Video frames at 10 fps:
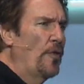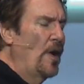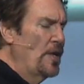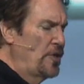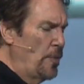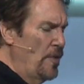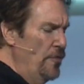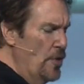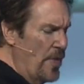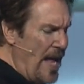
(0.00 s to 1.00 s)
for us to
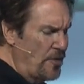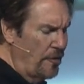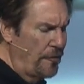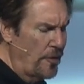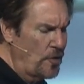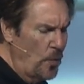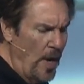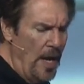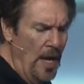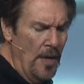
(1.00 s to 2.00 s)
review. That's the first
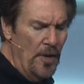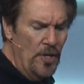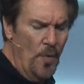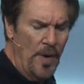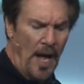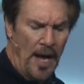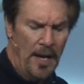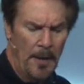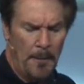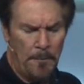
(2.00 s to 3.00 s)
way that you and
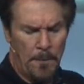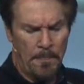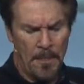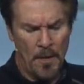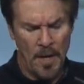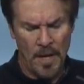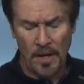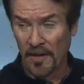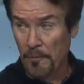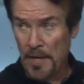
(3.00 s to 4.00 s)
I
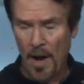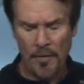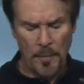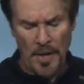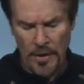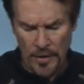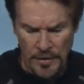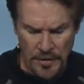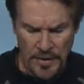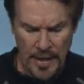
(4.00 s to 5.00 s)
live beyond them. Now, here's
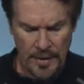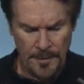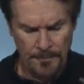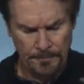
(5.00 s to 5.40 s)
the second.